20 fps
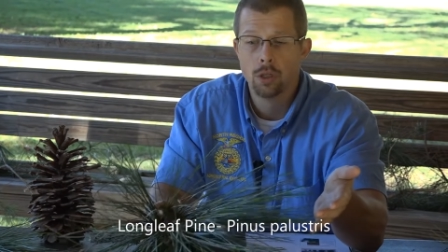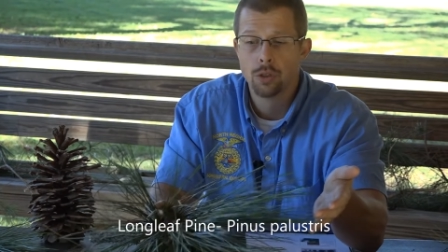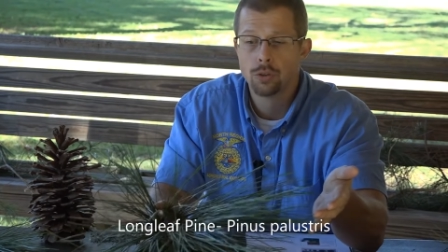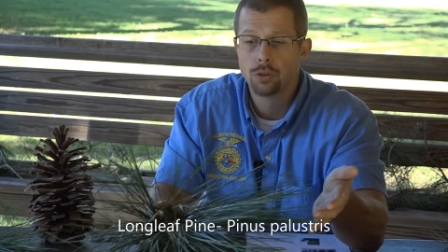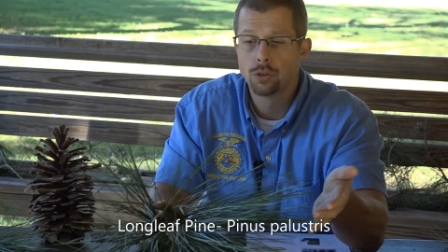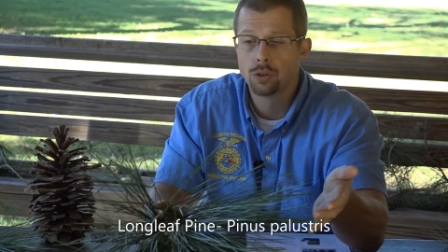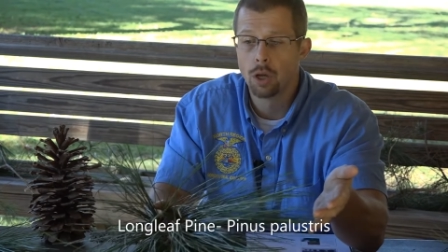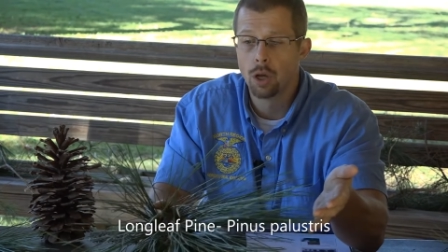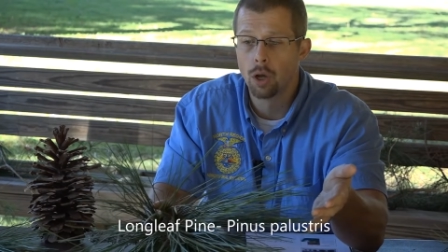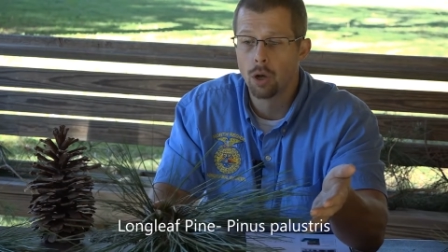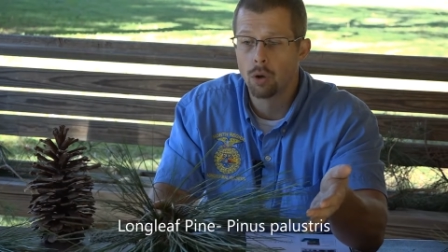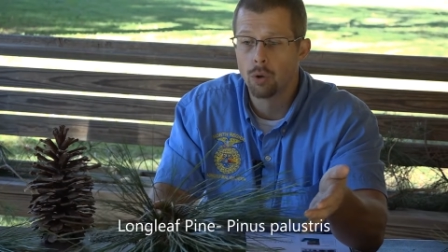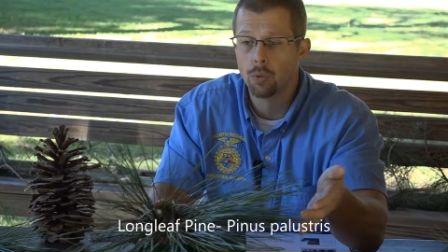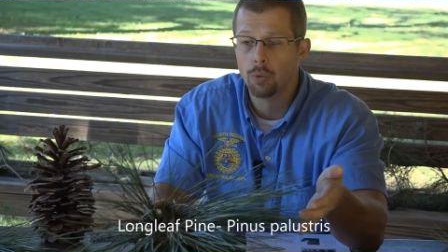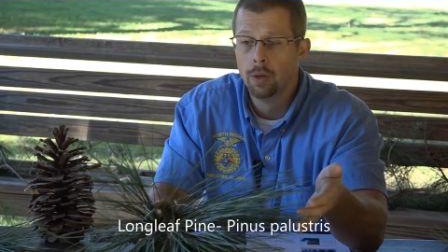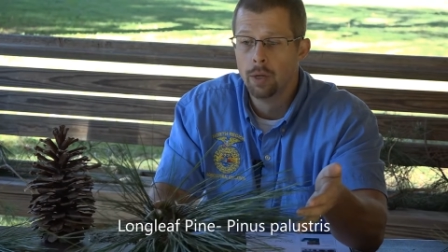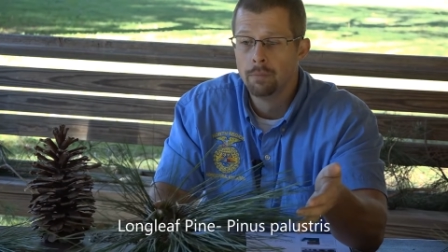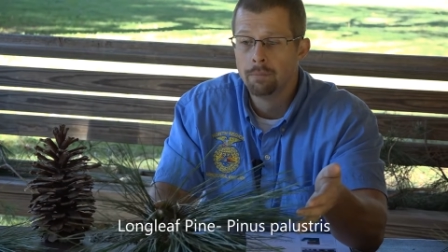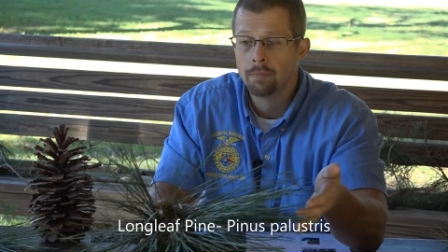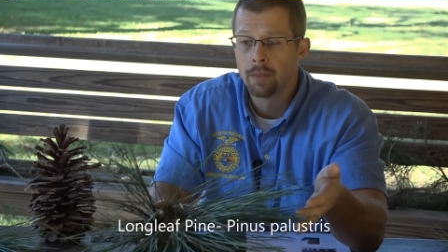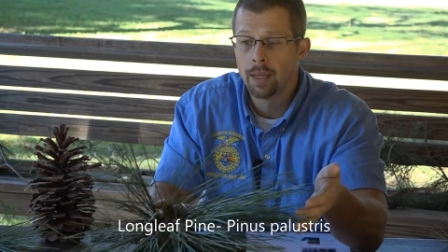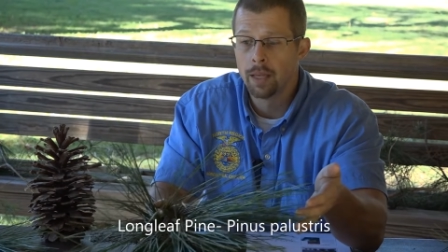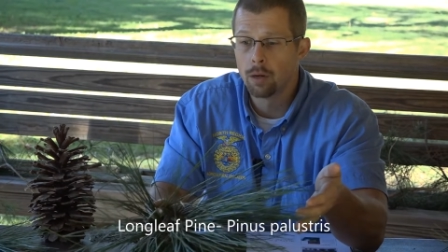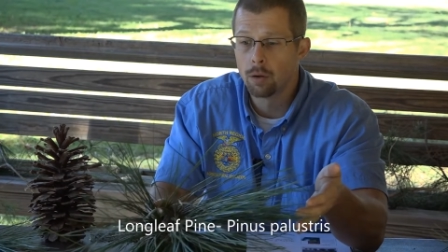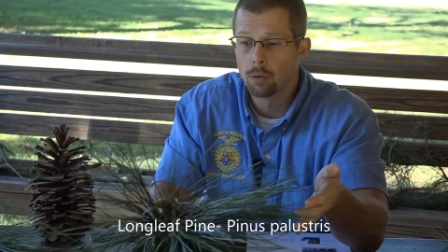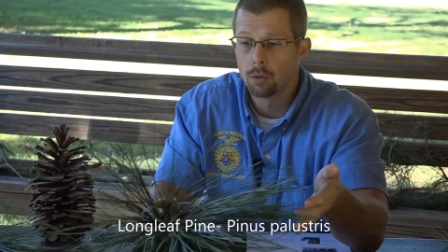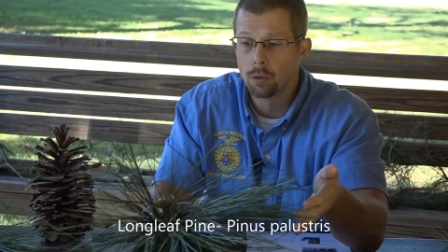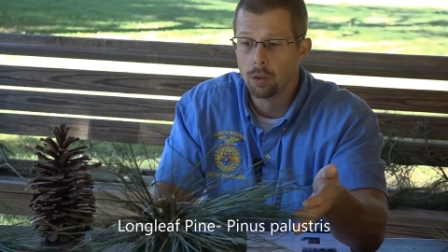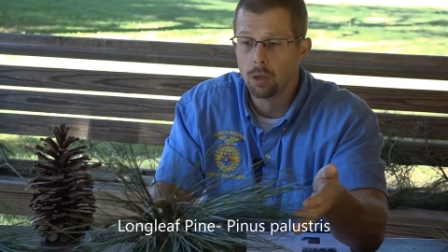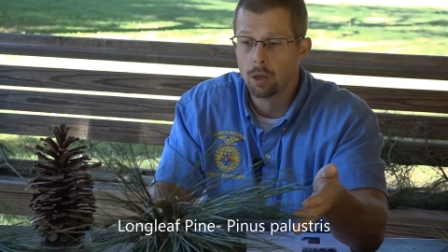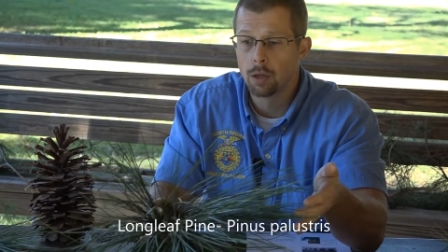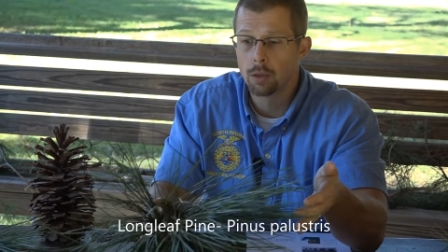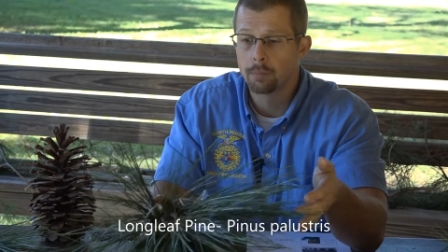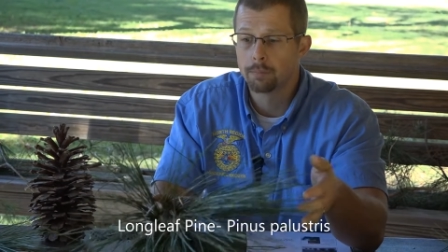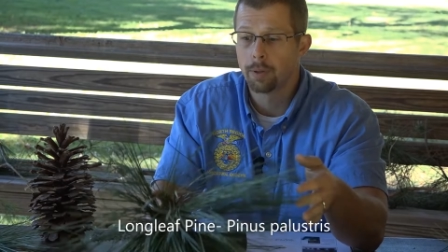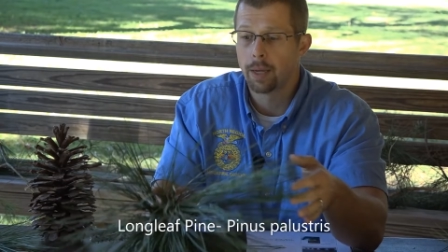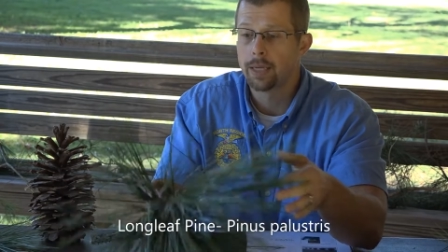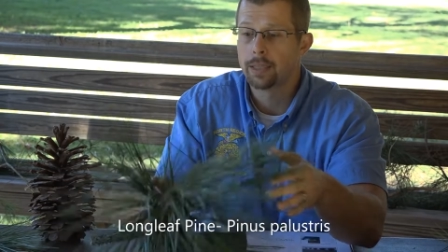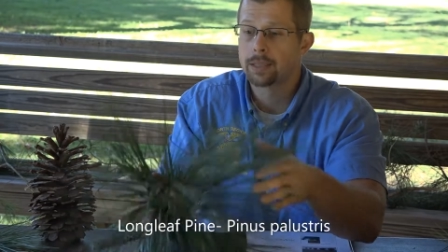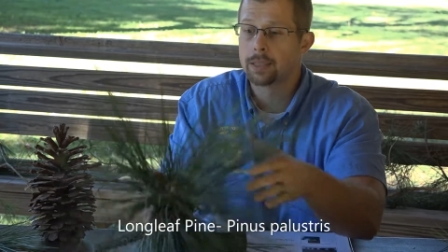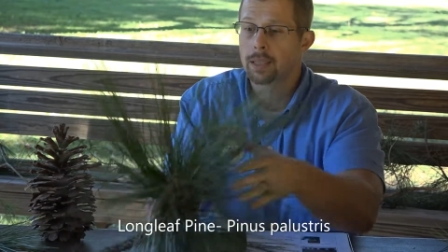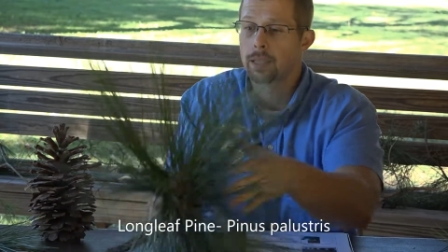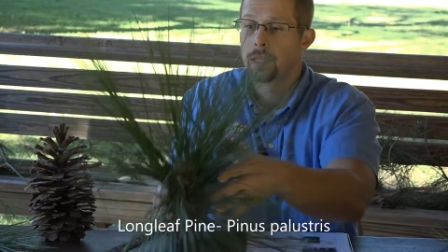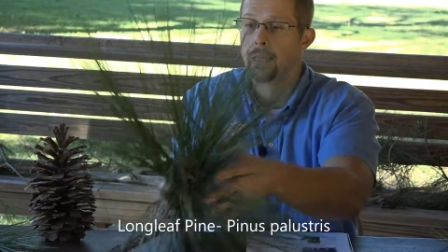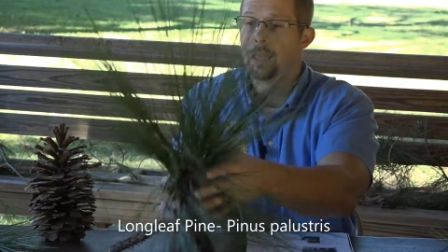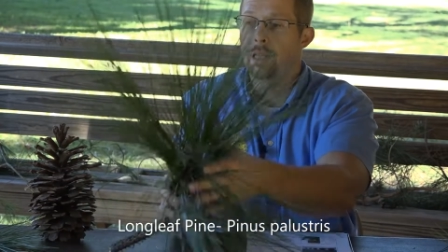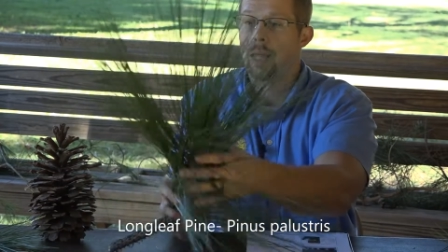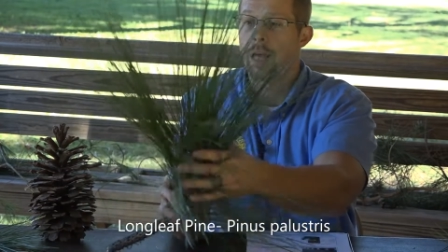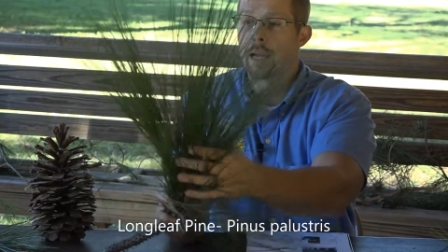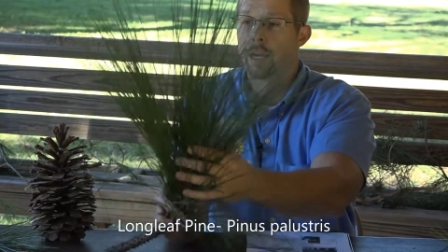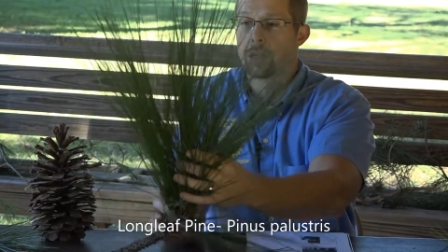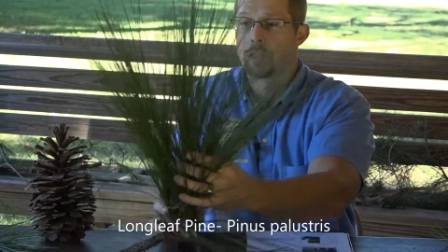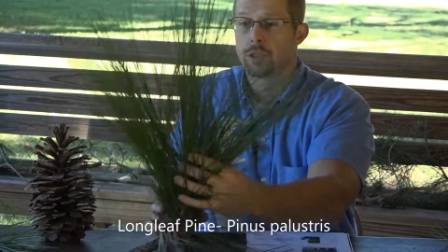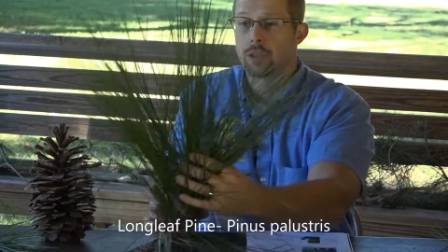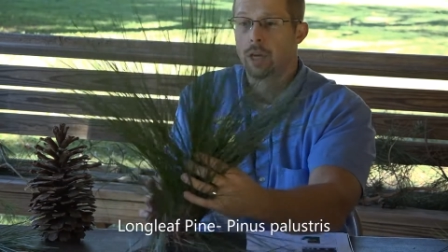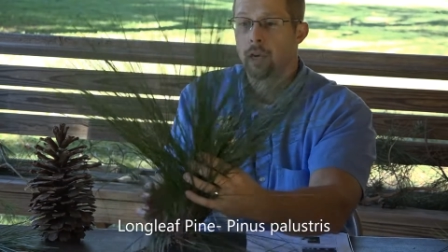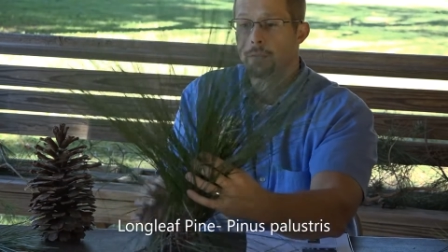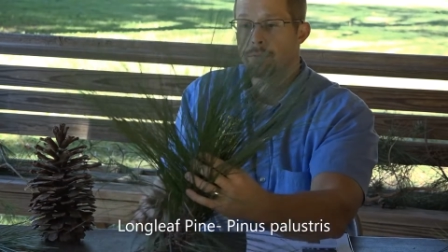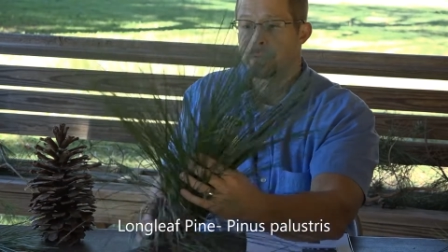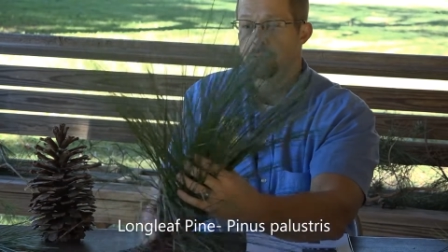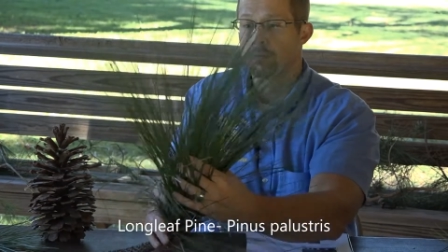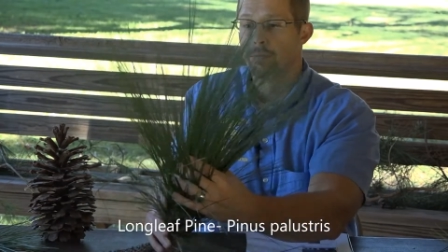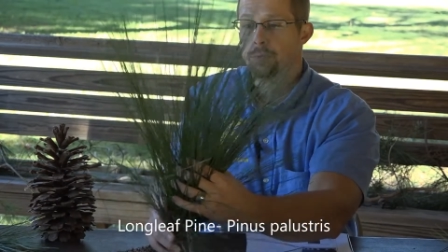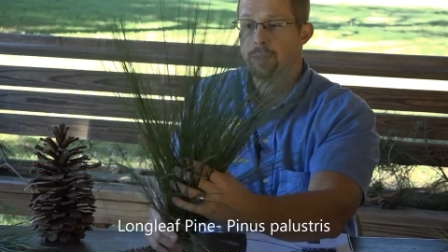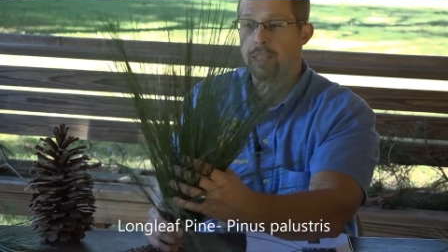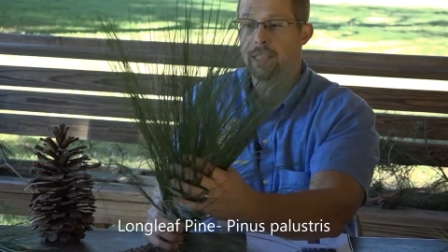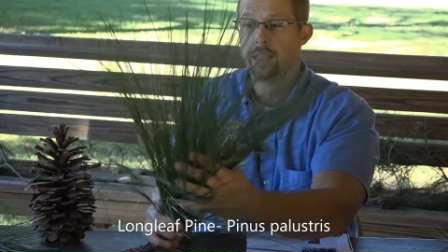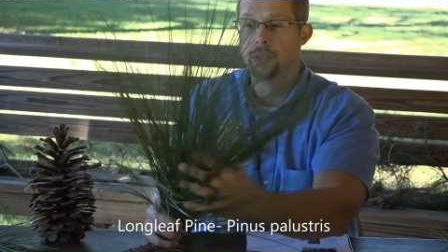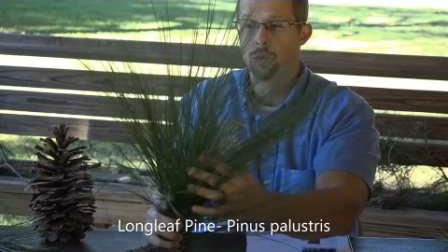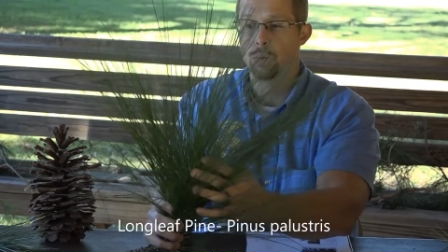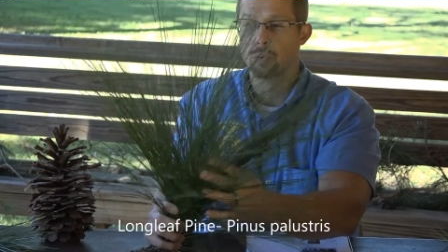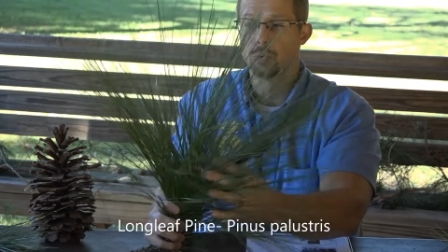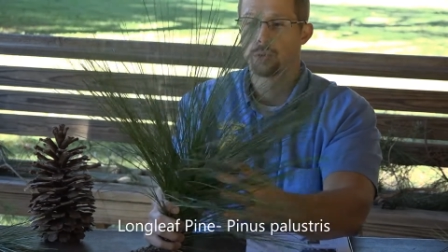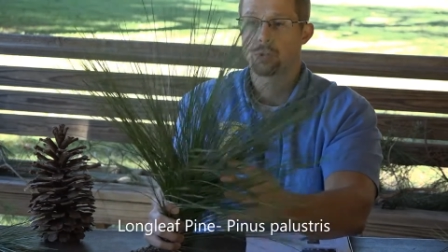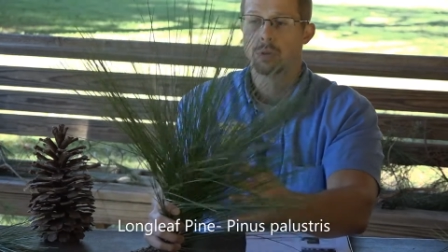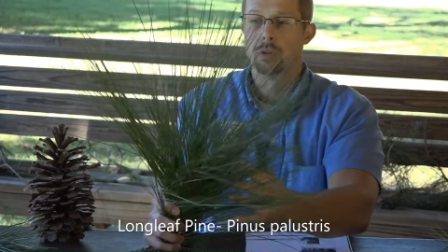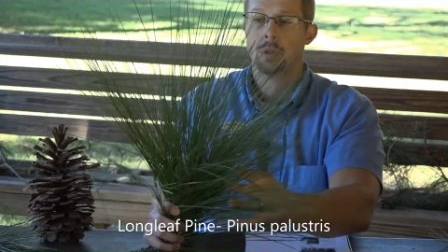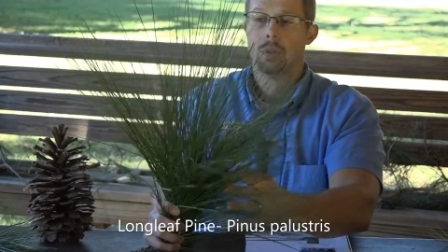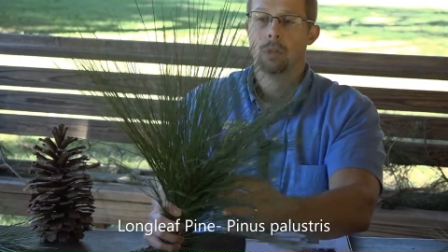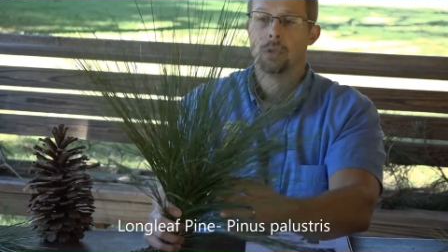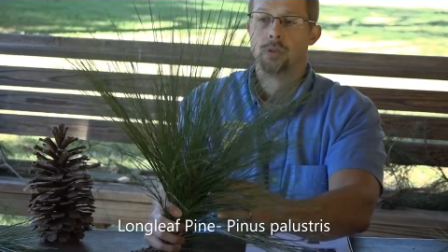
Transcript: So it'll look basically like a tuft of needles